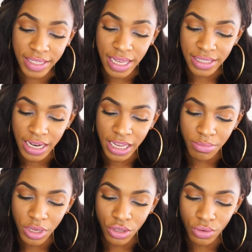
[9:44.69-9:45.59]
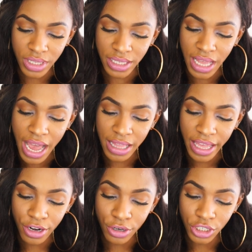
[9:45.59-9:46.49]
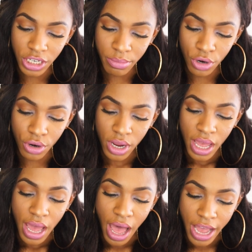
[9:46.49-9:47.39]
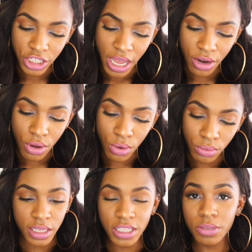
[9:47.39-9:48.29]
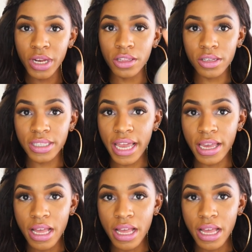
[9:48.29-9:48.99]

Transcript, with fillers: It says that it can be used as a highlighter, shimmer, eyeshadow. This is what it looks like.